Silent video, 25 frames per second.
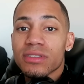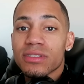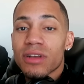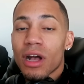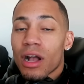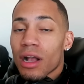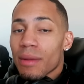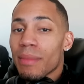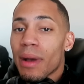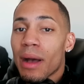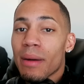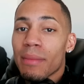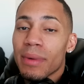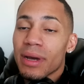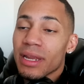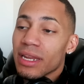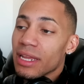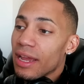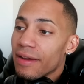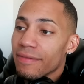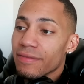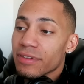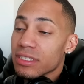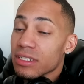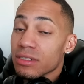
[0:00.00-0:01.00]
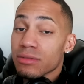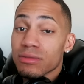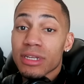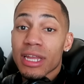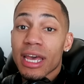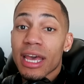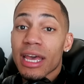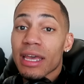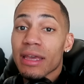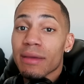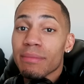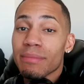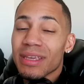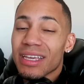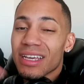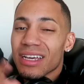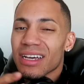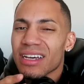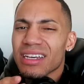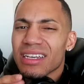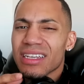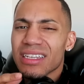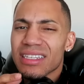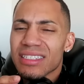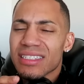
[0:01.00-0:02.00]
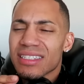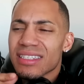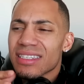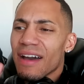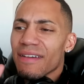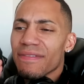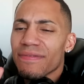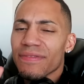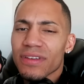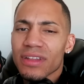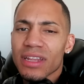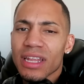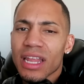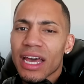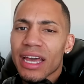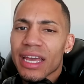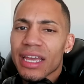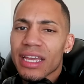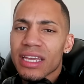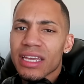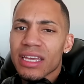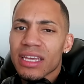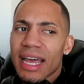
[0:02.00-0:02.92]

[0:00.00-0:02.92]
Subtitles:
talking about money every single day because I feel like